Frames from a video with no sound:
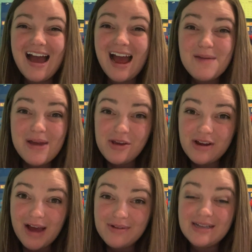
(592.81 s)
I bet you
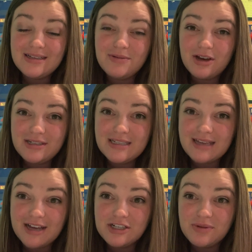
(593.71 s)
could have a good
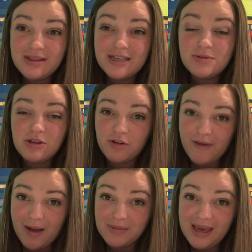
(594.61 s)
discussion with this with your
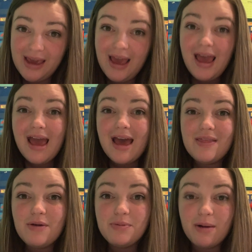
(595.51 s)
family, and
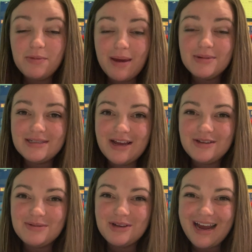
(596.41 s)
they would probably be able to tell you
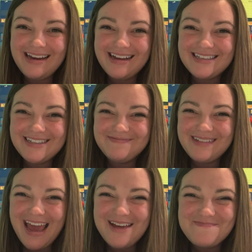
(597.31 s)
some good ideas.
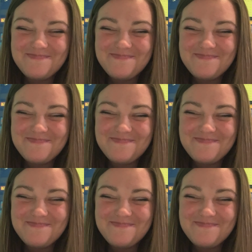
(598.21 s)
Okay?